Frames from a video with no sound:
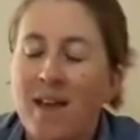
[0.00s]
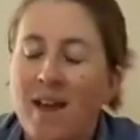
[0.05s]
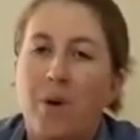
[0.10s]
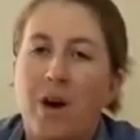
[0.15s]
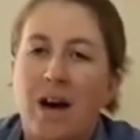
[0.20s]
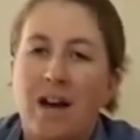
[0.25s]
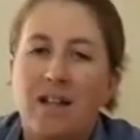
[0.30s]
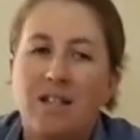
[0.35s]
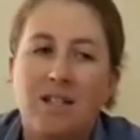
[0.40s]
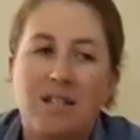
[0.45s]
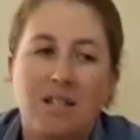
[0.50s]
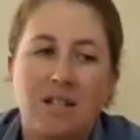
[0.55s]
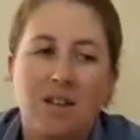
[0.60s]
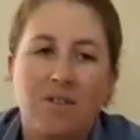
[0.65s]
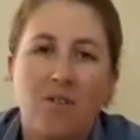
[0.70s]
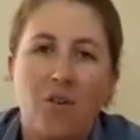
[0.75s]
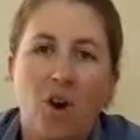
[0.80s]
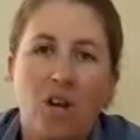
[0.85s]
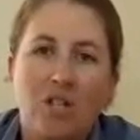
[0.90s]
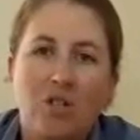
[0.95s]
But
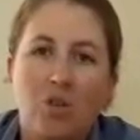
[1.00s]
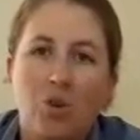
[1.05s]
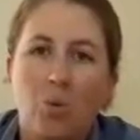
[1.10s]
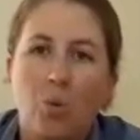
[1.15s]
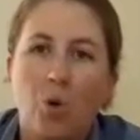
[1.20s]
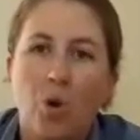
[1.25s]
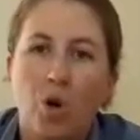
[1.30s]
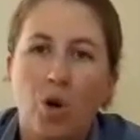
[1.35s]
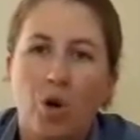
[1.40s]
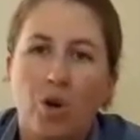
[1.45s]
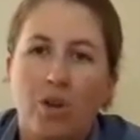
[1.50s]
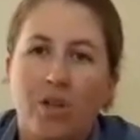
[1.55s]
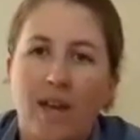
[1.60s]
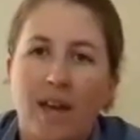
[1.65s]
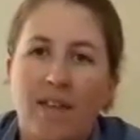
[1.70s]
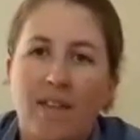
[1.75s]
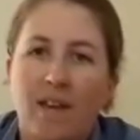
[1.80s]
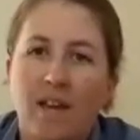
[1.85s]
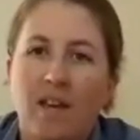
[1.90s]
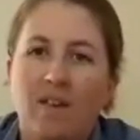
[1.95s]
if I sort of work on
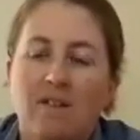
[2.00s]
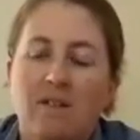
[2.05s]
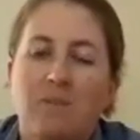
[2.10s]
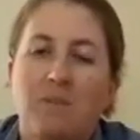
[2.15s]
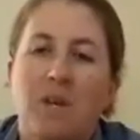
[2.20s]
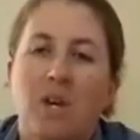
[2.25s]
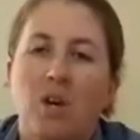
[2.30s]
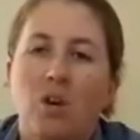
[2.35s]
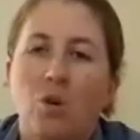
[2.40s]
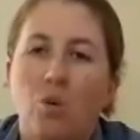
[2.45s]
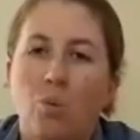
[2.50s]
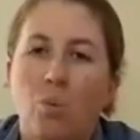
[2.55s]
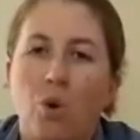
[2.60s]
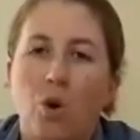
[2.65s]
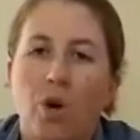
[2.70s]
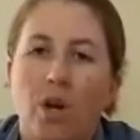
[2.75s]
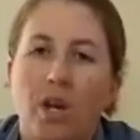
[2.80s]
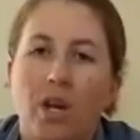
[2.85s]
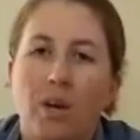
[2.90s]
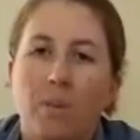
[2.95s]
that, that gives me a good
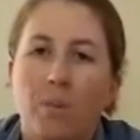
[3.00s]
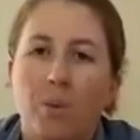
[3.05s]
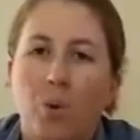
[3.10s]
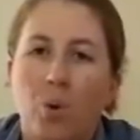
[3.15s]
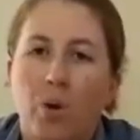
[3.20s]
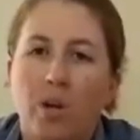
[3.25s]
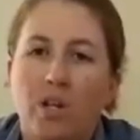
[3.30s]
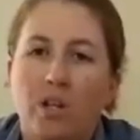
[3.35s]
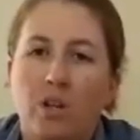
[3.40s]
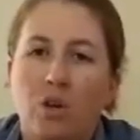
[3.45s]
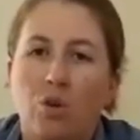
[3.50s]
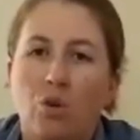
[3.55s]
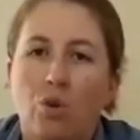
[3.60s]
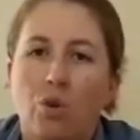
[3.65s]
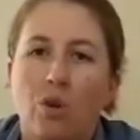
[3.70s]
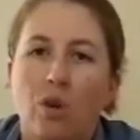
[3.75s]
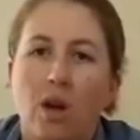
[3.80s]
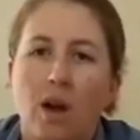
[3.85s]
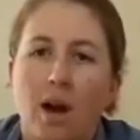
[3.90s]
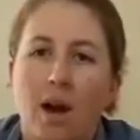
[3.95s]
working point and a
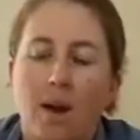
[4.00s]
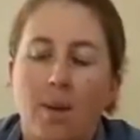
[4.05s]
good